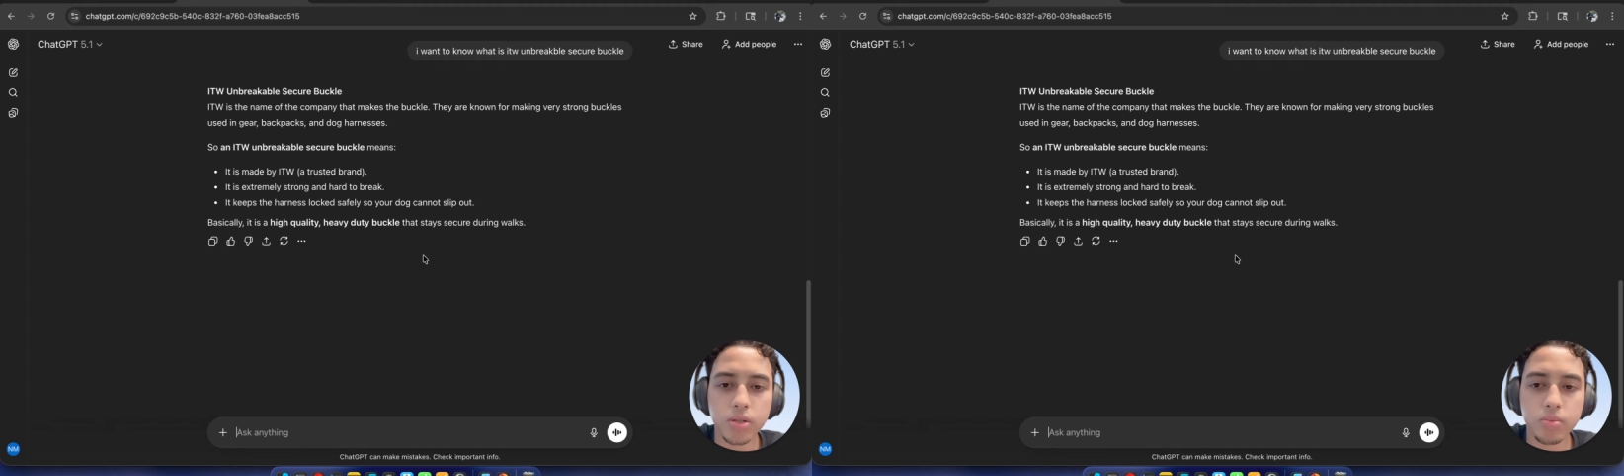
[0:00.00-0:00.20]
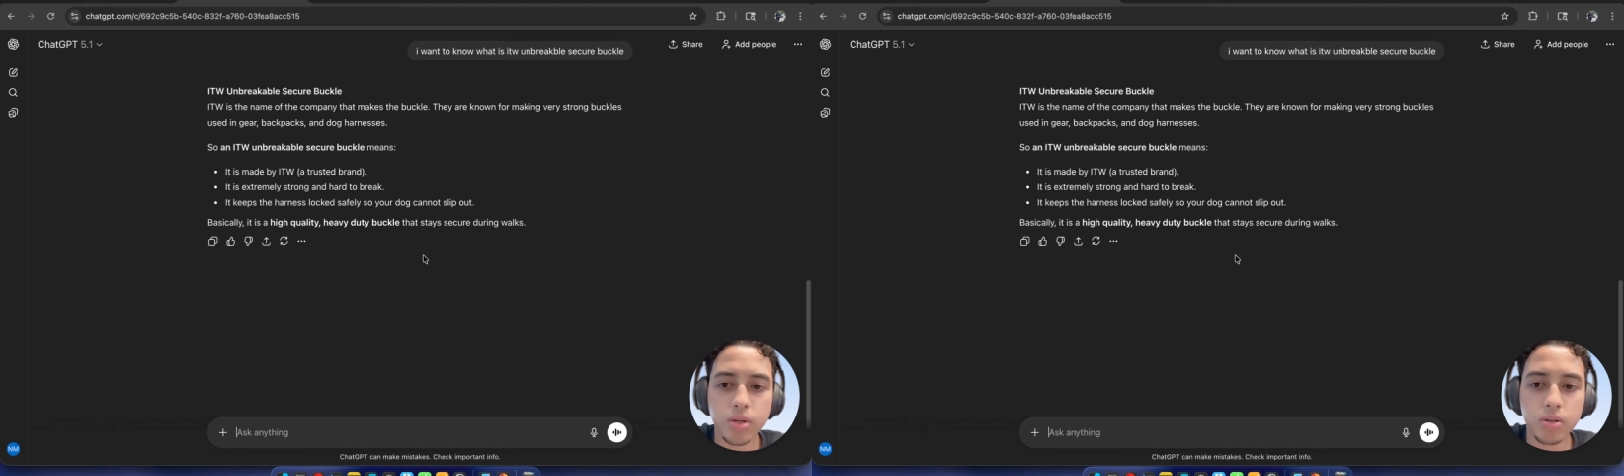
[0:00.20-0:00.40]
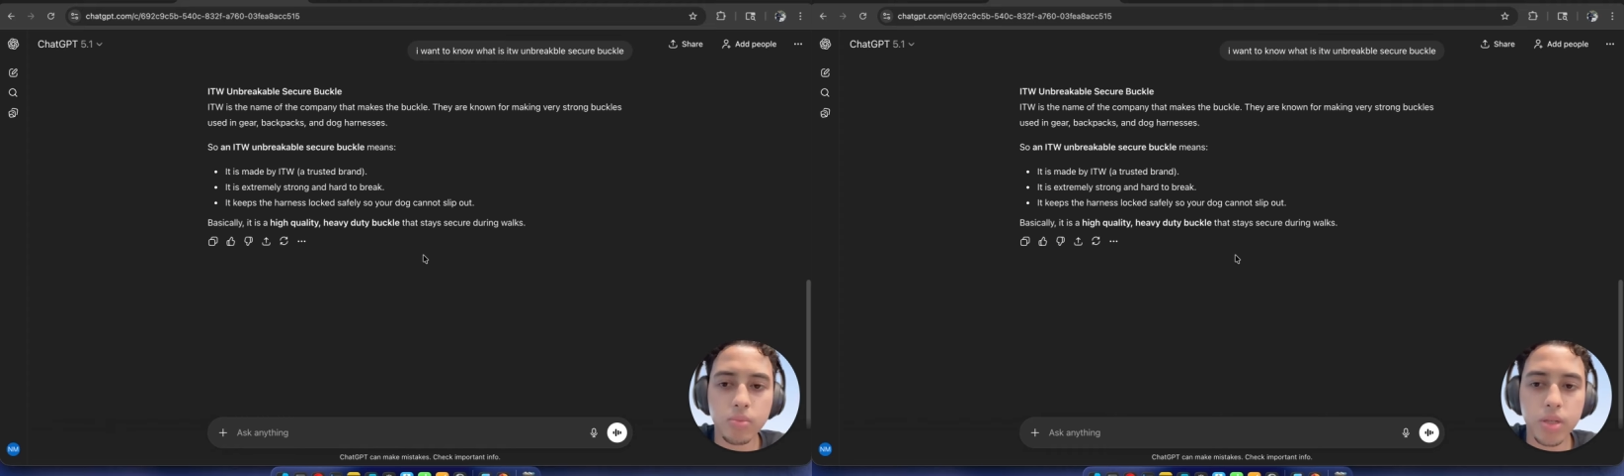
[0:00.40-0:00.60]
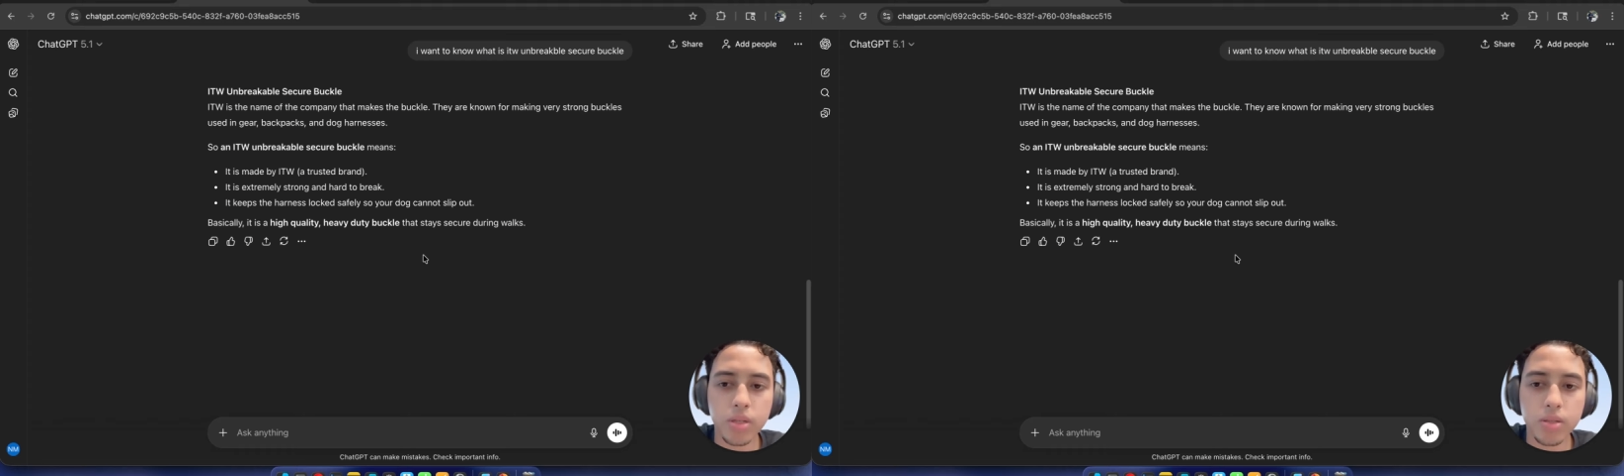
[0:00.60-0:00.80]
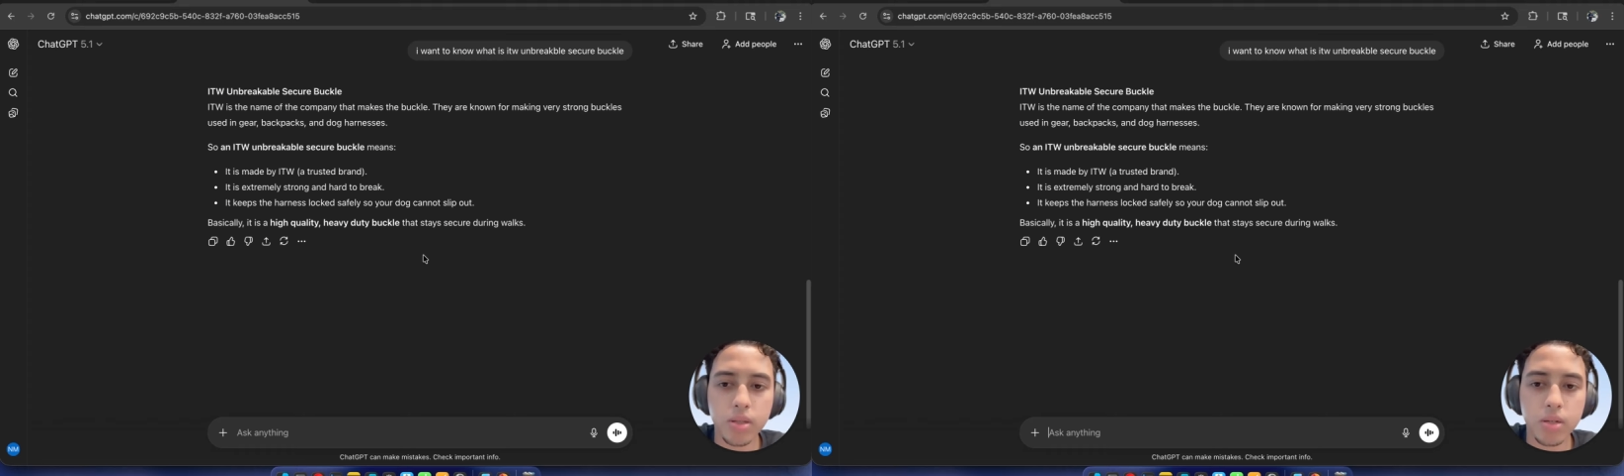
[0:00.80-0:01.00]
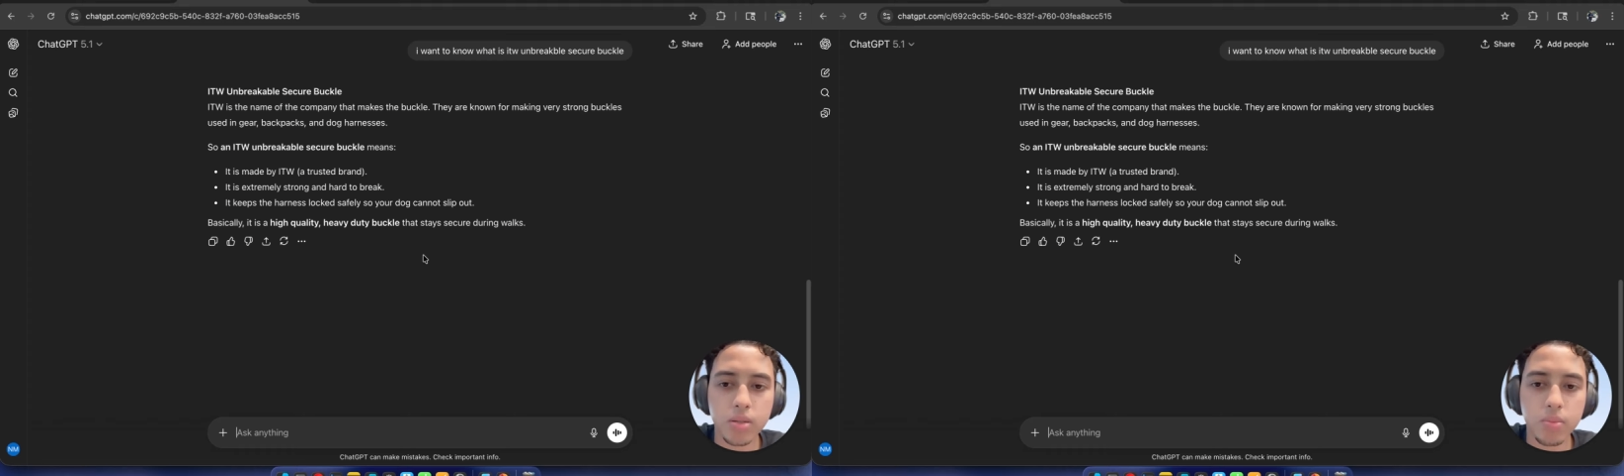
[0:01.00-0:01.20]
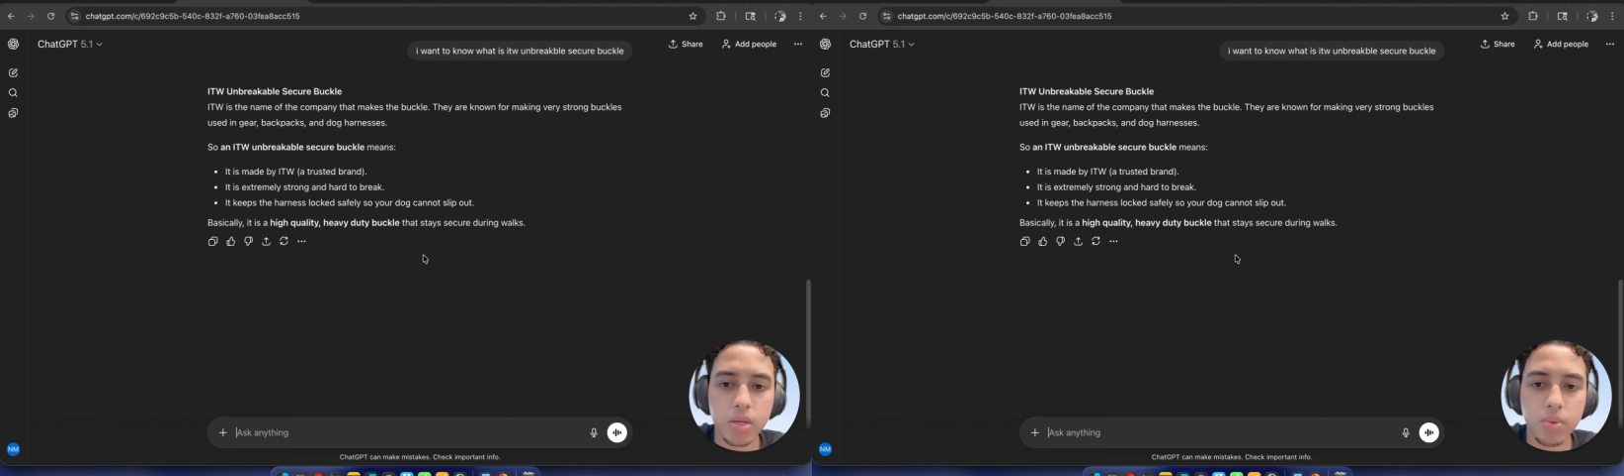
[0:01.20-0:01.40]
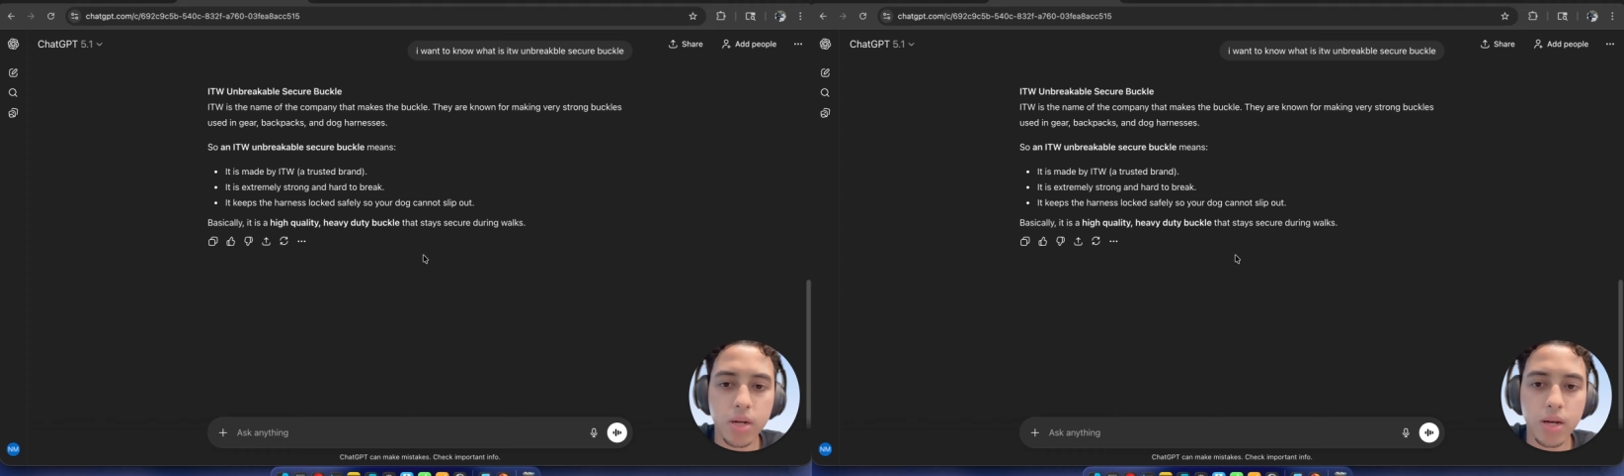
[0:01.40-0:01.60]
buckle means it is made by